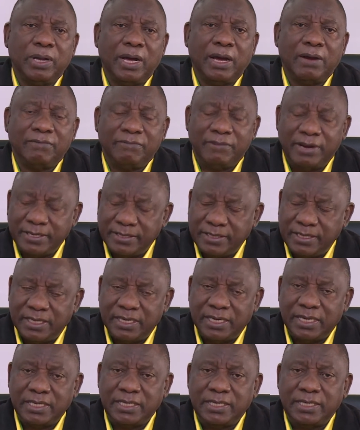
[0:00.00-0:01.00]
are
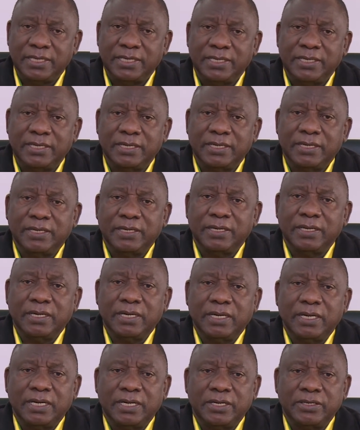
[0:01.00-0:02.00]
vaccinated
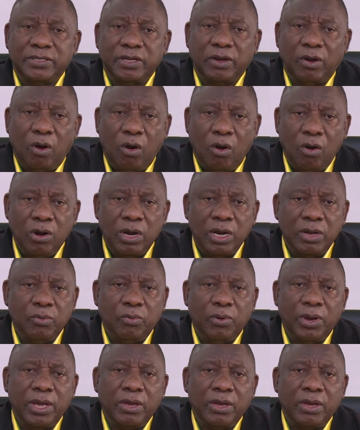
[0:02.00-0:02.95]
is the only way